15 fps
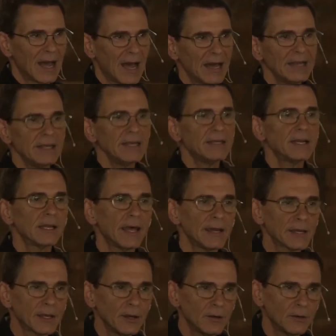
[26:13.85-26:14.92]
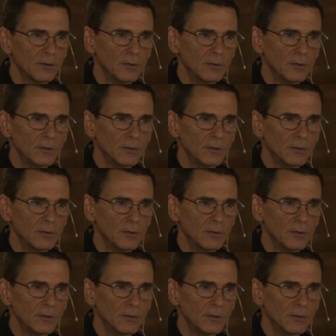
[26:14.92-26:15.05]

I need to let it go.